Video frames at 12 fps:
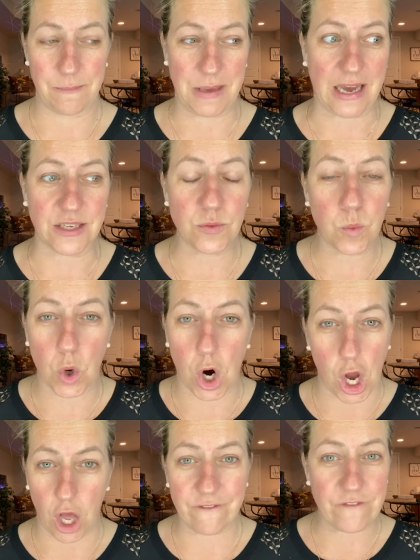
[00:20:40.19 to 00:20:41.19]
because we're
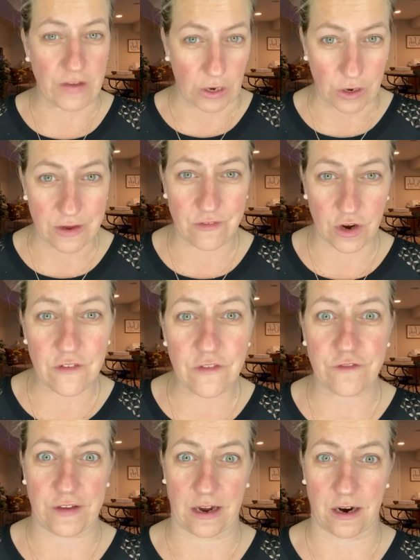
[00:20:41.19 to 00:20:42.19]
all very, very
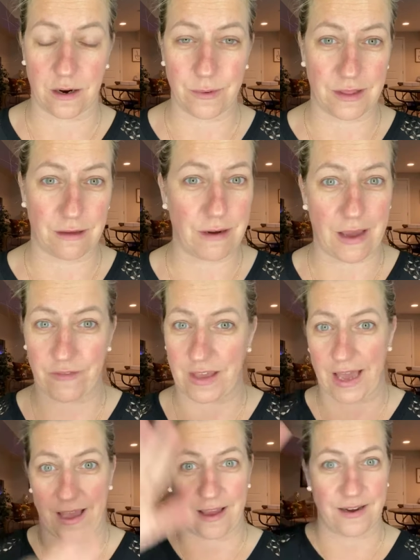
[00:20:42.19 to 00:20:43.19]
fair without having
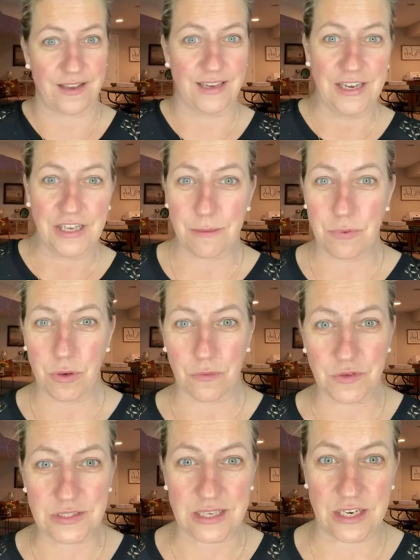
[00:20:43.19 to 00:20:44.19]
had the
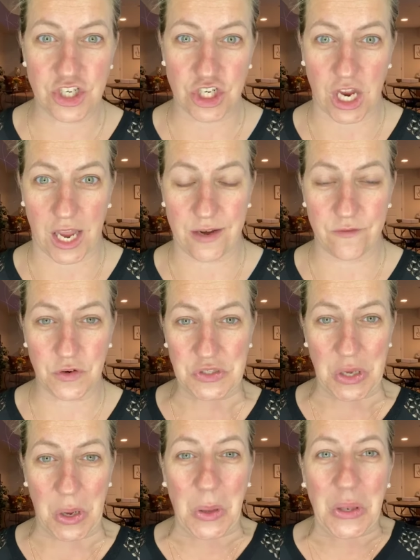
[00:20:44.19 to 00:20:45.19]
beautiful sunshine for
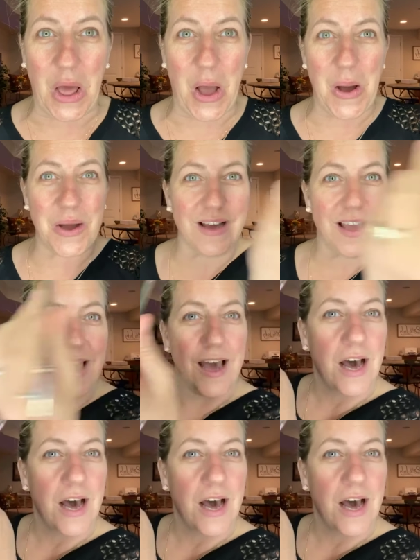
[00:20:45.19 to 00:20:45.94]
so long.